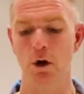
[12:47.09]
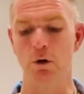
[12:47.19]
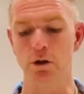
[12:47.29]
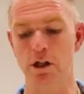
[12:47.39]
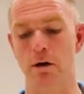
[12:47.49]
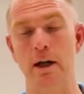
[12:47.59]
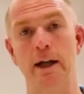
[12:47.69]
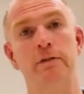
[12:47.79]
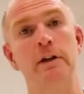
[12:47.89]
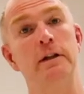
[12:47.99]
Also, I
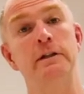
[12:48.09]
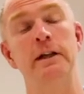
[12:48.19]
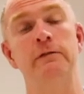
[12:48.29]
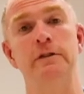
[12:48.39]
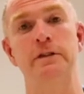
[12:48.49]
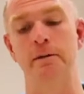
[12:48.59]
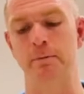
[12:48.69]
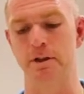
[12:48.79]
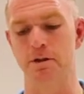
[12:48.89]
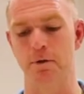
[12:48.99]
left it in the tin for 10
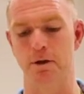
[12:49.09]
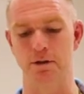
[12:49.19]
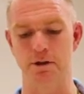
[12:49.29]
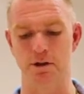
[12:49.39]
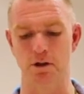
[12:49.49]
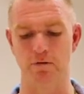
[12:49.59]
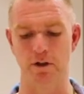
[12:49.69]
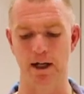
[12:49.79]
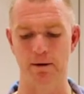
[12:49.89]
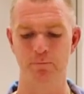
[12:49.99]
minutes as well, just to soften
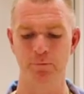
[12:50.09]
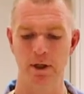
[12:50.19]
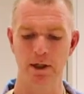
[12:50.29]
it up.